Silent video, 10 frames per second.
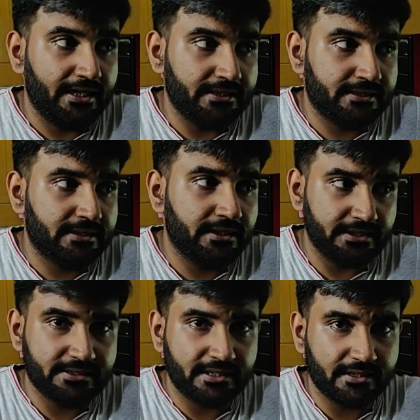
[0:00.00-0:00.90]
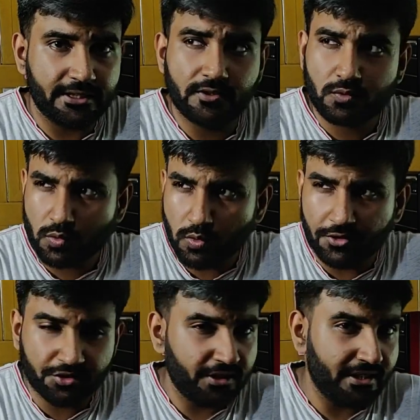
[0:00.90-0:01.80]
is, recently, 2
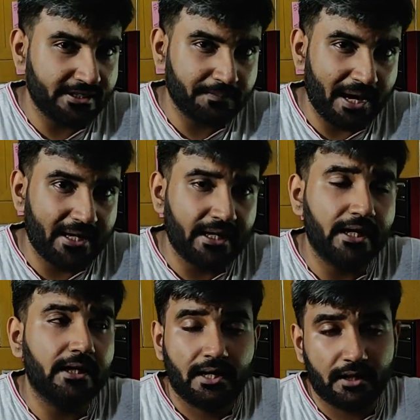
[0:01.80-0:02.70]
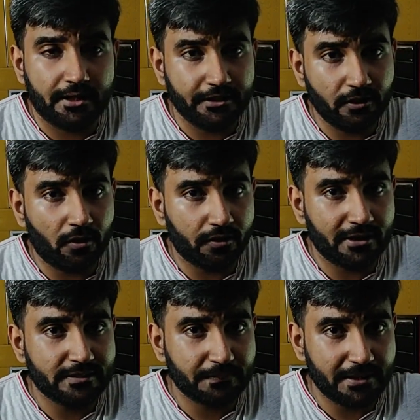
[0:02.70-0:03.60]
or 3 days back, a Hero
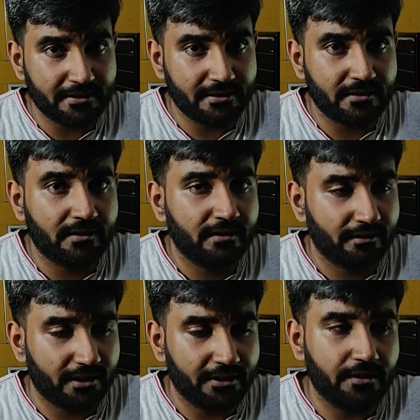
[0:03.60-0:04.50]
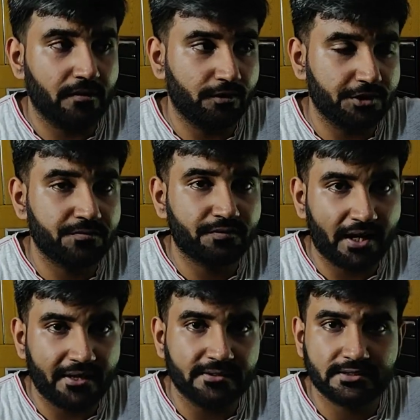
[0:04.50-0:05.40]
Honda Splendor rider was
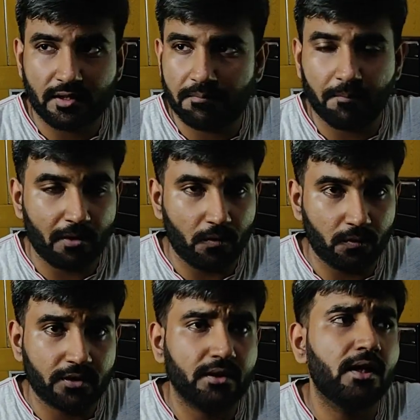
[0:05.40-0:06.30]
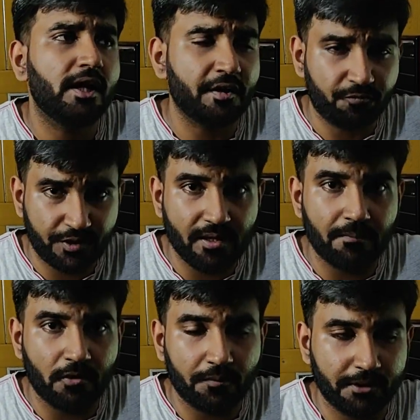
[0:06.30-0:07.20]
fined some amount, a hefty
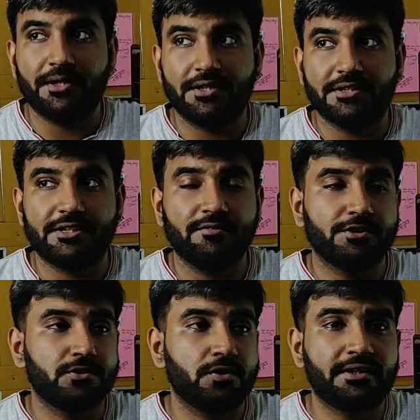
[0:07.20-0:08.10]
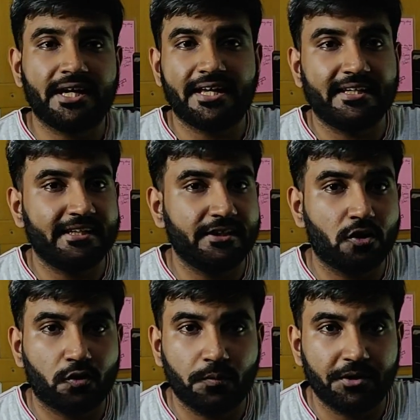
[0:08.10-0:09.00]
amount, because he was not carrying any
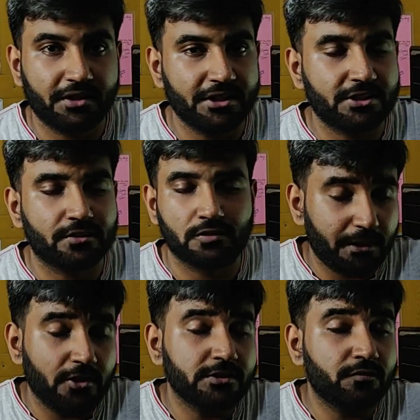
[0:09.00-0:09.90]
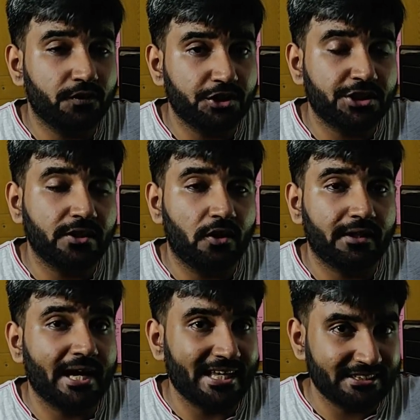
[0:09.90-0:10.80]
documentation, because of which he got